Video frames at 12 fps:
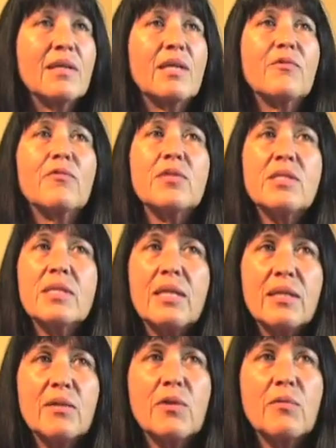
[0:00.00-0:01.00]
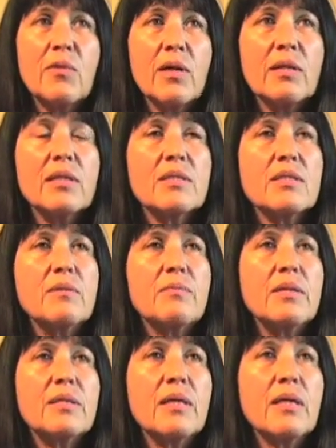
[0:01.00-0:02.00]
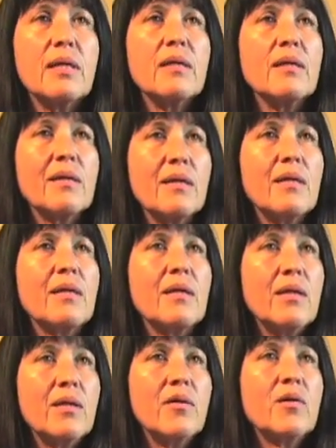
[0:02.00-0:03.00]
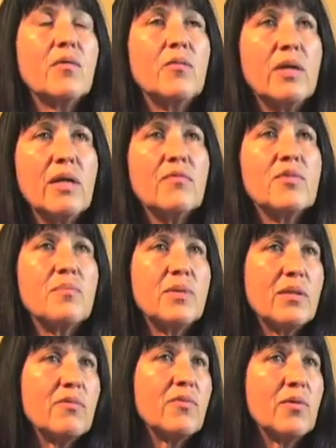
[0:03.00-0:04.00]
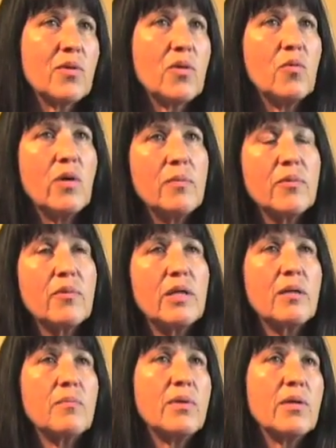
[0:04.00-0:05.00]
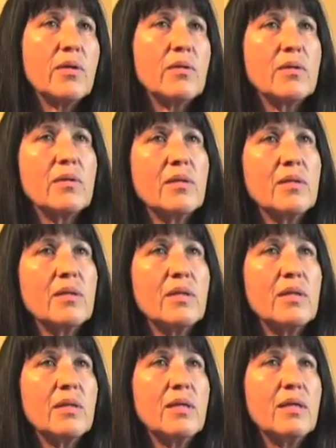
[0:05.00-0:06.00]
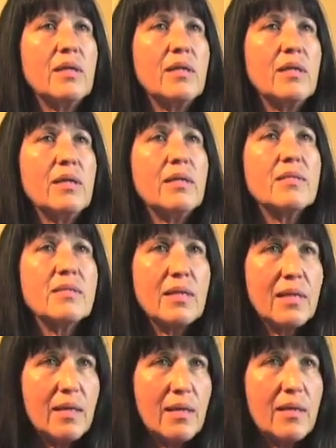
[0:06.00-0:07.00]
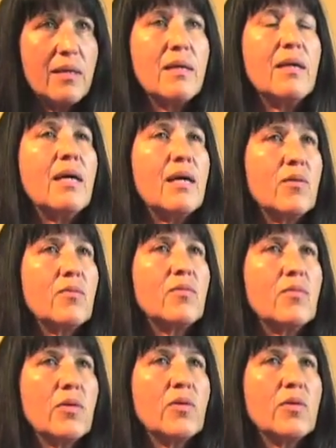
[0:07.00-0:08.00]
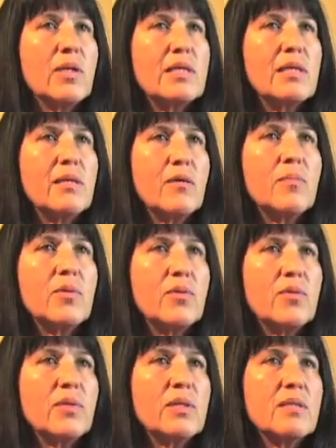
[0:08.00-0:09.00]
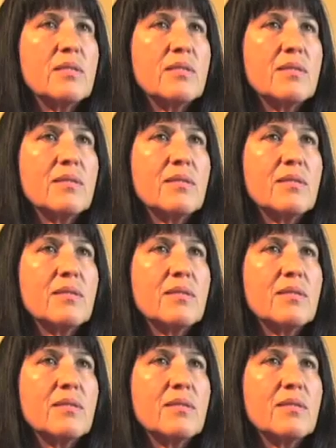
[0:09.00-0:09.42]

If we say that we want this to be done, you know, we have to be a full cooperating partner and say, and we're going to help you do this.